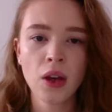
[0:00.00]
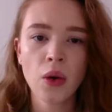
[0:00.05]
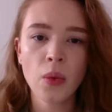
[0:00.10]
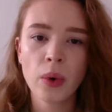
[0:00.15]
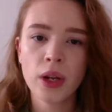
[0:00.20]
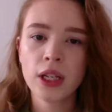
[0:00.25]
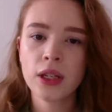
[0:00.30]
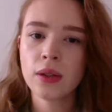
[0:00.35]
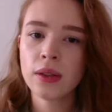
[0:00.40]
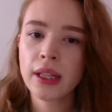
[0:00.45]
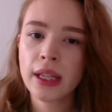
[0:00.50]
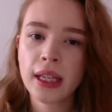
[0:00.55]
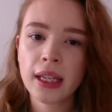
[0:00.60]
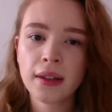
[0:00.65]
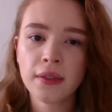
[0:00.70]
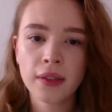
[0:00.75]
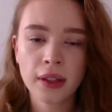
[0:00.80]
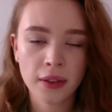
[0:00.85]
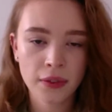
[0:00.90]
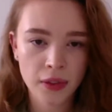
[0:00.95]
When you
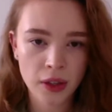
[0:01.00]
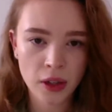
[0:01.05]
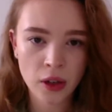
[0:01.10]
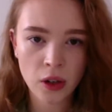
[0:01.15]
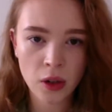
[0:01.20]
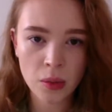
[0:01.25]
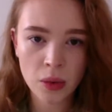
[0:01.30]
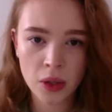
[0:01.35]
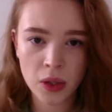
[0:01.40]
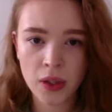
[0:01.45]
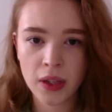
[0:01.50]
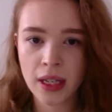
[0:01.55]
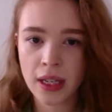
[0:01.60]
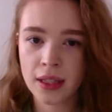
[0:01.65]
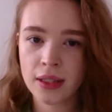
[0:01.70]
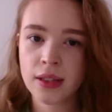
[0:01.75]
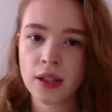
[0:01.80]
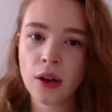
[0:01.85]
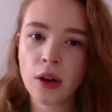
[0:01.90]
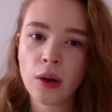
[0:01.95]
leave, if the homeowner
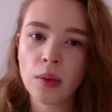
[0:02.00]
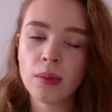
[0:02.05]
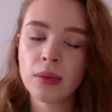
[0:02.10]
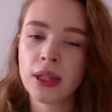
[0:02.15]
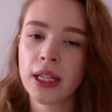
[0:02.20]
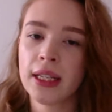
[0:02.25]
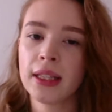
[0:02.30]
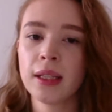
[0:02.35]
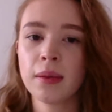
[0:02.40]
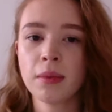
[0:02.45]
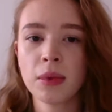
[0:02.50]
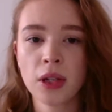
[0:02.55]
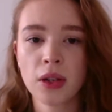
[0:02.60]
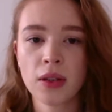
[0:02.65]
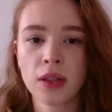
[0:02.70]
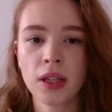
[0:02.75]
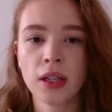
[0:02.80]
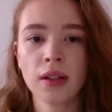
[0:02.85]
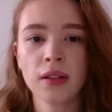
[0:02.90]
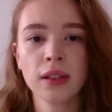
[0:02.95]
is home, let them know
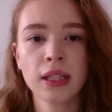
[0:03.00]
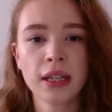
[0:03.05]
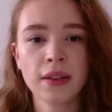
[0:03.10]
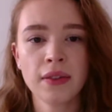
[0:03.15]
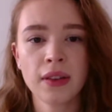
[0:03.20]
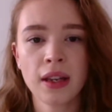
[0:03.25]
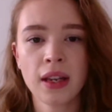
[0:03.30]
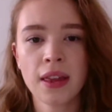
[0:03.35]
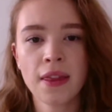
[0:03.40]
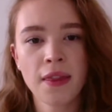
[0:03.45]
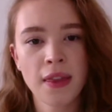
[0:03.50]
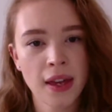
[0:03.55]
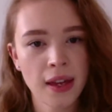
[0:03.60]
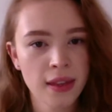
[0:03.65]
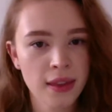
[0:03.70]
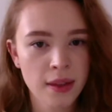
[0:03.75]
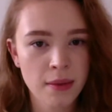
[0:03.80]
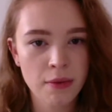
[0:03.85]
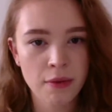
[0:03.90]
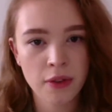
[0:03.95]
that you're leaving and thank
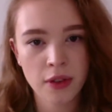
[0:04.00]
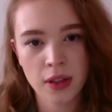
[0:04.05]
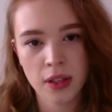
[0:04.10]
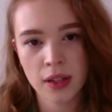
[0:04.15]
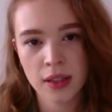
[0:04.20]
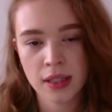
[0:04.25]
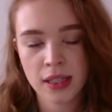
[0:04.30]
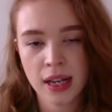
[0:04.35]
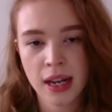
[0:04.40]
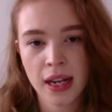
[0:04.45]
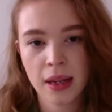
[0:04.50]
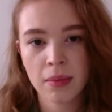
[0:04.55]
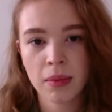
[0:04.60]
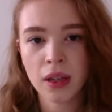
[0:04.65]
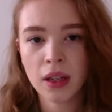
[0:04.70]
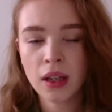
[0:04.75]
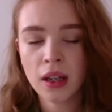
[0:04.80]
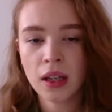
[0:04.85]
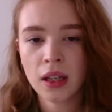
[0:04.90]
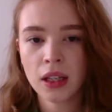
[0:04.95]
them for their time.
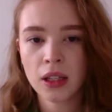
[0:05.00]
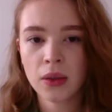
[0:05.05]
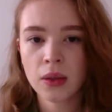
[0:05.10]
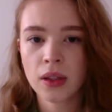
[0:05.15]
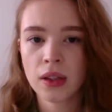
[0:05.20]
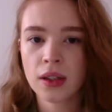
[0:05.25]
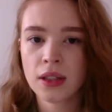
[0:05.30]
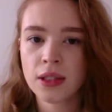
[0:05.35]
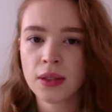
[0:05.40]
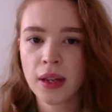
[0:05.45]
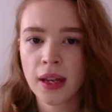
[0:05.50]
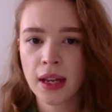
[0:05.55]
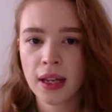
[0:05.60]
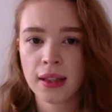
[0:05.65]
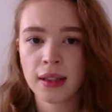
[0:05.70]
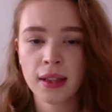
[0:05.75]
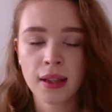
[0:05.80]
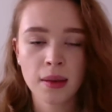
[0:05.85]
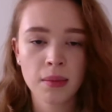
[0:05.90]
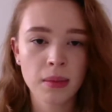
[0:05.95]
You can also
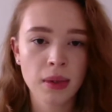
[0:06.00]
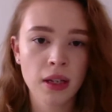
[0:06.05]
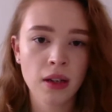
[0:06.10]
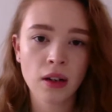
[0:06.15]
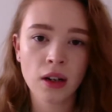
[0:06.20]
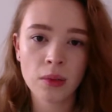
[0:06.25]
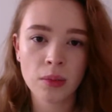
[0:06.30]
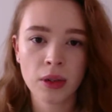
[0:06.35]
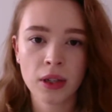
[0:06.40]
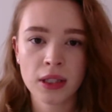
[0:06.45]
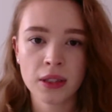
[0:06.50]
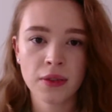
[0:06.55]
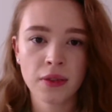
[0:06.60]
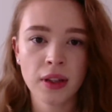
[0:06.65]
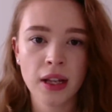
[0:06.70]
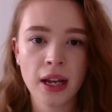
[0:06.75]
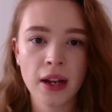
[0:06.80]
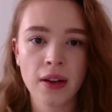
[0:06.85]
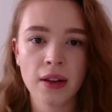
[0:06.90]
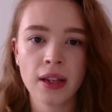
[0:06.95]
hand them an arborist
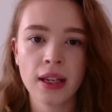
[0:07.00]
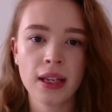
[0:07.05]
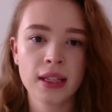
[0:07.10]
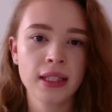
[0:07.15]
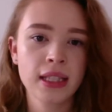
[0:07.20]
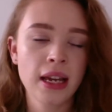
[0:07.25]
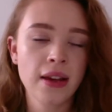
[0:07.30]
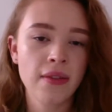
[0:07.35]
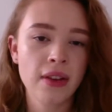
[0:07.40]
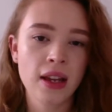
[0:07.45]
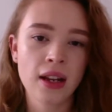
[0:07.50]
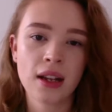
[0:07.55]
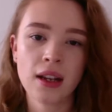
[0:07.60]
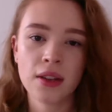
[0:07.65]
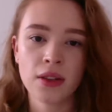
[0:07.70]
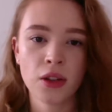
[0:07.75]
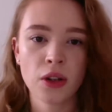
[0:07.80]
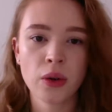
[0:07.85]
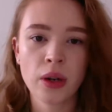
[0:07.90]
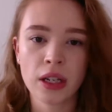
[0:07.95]
flyer in case they have any
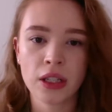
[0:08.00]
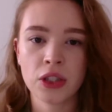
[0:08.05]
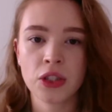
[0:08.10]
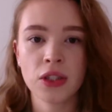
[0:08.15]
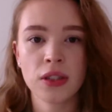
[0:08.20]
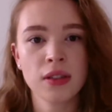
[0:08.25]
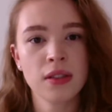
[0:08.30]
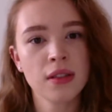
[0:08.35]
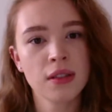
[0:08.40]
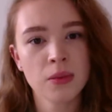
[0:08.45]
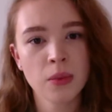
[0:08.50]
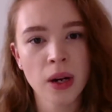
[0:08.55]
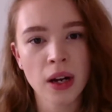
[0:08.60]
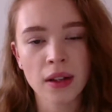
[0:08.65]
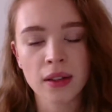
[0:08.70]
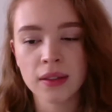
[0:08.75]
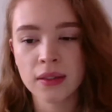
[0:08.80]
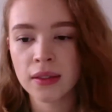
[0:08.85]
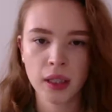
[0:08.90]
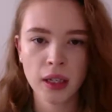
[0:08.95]
other questions as
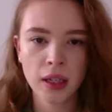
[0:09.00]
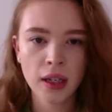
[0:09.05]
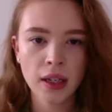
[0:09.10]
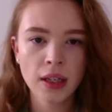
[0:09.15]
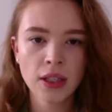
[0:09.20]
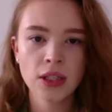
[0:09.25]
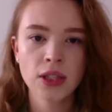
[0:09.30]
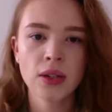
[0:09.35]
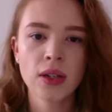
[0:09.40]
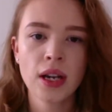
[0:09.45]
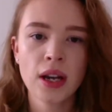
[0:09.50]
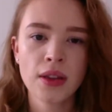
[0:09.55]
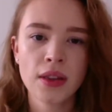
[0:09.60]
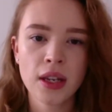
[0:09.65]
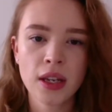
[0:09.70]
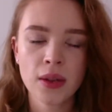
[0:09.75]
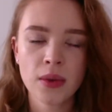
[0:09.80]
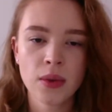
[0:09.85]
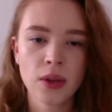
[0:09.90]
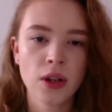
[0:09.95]
well. So now
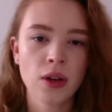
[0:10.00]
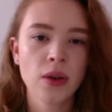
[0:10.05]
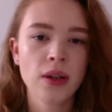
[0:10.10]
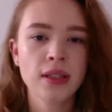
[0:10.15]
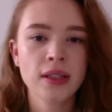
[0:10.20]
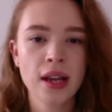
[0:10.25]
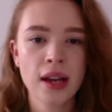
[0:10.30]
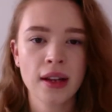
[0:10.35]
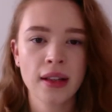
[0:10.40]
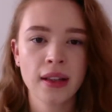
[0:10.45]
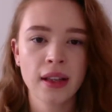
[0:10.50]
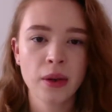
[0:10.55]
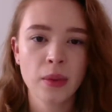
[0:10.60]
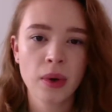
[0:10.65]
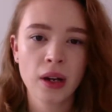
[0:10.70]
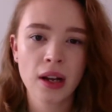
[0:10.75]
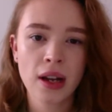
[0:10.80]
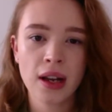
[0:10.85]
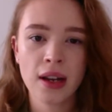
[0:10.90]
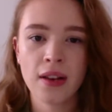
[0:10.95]
that you know exactly
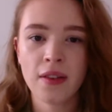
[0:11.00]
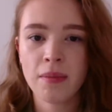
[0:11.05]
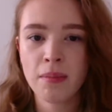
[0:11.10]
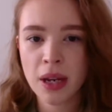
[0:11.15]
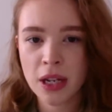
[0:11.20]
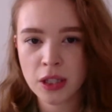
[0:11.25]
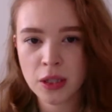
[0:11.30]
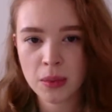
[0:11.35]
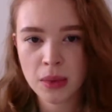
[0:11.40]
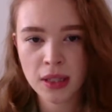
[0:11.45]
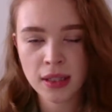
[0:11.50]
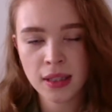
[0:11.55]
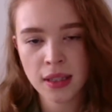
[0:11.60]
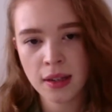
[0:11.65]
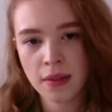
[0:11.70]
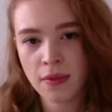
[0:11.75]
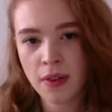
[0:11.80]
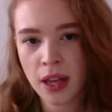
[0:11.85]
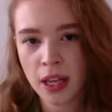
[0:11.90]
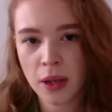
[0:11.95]
what kind of measurements and
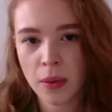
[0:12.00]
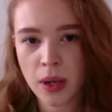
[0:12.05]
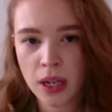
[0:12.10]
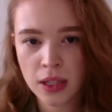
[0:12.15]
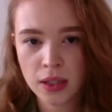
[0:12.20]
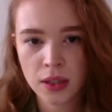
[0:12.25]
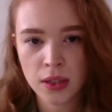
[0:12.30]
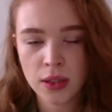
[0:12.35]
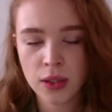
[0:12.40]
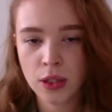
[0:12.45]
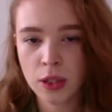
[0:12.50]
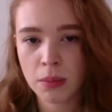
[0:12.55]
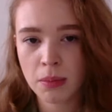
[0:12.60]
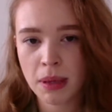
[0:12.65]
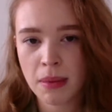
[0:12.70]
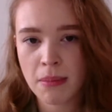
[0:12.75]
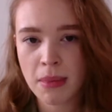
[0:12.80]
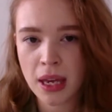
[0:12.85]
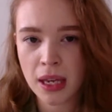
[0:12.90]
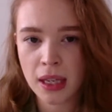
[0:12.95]
evaluations you'll
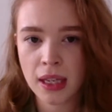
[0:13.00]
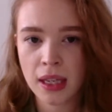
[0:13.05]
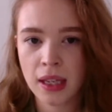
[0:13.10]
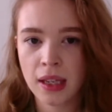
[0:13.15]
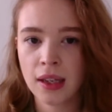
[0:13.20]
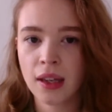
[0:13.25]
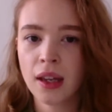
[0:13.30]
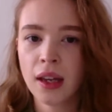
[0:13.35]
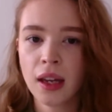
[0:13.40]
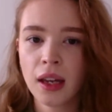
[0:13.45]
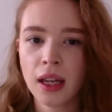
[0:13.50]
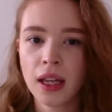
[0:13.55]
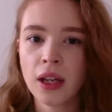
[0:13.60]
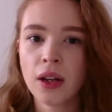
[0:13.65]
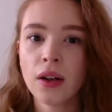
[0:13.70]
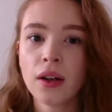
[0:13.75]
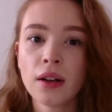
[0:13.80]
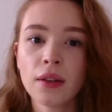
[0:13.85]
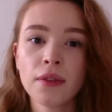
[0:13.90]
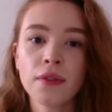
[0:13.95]
be making,
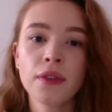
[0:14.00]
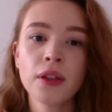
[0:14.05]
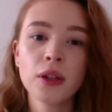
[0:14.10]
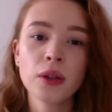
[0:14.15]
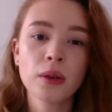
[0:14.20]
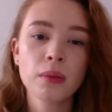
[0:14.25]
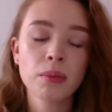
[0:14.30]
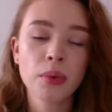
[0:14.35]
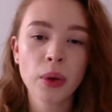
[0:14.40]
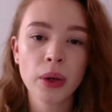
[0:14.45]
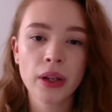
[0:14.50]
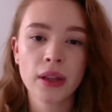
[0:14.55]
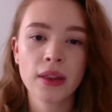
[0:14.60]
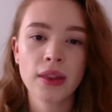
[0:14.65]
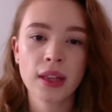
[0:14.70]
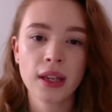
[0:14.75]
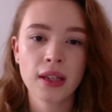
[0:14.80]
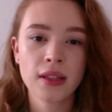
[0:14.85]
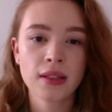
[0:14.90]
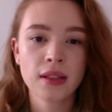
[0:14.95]
here are a few important
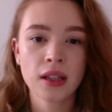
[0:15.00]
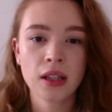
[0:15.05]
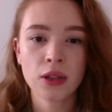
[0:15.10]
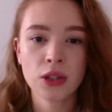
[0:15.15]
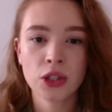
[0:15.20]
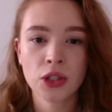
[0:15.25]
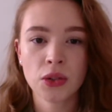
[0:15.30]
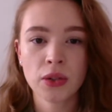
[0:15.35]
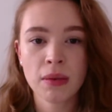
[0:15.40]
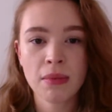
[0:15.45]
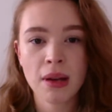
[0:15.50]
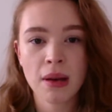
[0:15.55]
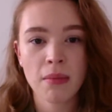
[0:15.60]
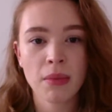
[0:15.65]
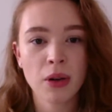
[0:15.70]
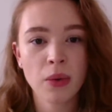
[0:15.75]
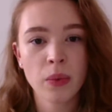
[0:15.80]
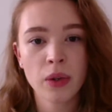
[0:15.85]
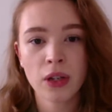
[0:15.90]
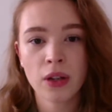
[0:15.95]
things that you should
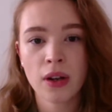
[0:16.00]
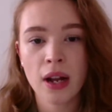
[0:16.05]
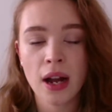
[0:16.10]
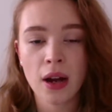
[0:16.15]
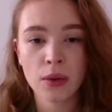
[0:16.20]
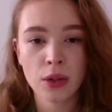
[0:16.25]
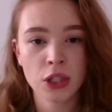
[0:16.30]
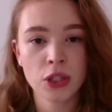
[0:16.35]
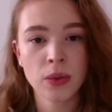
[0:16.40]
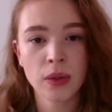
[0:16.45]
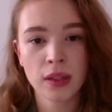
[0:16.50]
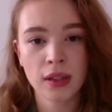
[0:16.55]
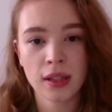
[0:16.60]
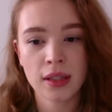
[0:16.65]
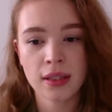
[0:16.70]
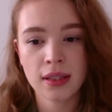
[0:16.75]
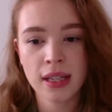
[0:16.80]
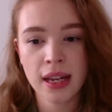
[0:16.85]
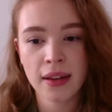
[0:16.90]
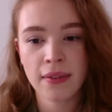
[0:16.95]
remember when you're out doing
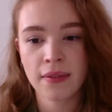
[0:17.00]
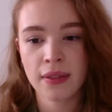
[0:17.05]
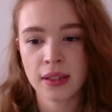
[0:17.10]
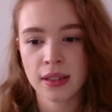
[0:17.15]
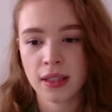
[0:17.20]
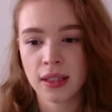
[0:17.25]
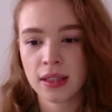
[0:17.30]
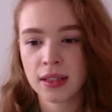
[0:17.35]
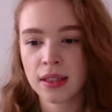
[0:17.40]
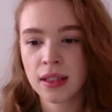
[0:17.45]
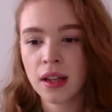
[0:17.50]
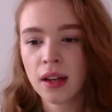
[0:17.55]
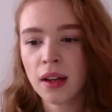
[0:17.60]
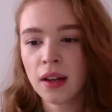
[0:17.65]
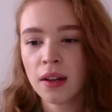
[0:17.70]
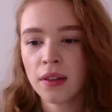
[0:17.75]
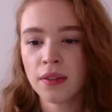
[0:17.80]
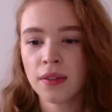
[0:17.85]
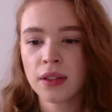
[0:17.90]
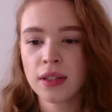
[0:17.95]
these site visits.
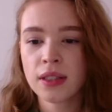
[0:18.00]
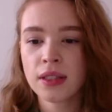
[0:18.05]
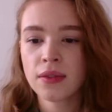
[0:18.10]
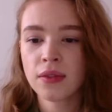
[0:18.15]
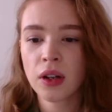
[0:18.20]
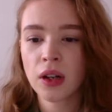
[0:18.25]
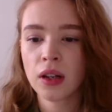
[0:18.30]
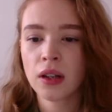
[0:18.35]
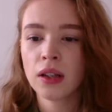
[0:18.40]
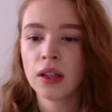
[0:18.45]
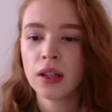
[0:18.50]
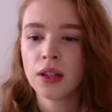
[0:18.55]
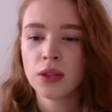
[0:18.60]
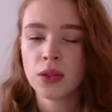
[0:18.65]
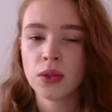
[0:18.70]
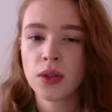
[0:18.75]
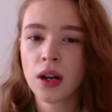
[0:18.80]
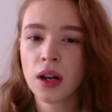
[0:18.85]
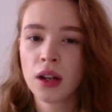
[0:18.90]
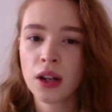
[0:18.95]
First of all,
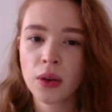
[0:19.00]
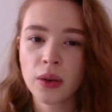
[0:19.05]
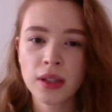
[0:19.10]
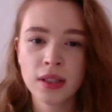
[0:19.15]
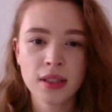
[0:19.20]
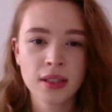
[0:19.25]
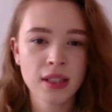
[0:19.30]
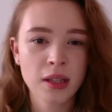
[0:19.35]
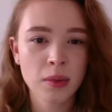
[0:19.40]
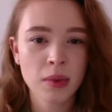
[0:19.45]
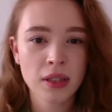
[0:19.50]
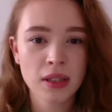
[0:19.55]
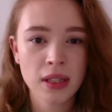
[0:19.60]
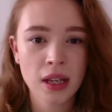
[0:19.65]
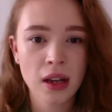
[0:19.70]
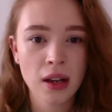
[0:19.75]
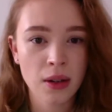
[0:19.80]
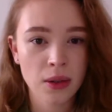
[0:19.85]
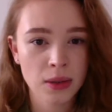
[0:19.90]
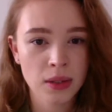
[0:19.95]
do not go into someone's
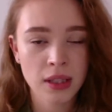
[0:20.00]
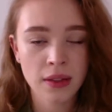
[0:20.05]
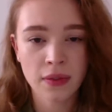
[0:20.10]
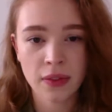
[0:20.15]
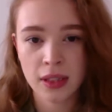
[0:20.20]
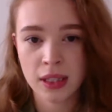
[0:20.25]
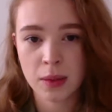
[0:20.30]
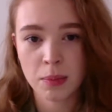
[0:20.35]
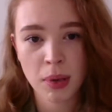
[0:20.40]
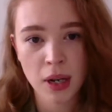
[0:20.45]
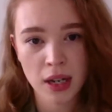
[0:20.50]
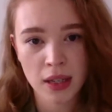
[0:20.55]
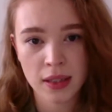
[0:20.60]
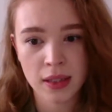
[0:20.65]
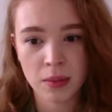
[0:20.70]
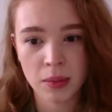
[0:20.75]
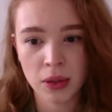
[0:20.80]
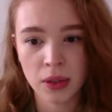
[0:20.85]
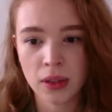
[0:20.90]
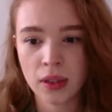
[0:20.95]
house if it's
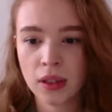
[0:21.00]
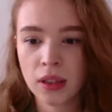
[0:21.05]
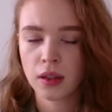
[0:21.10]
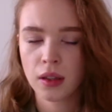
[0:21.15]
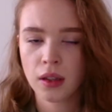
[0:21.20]
possible.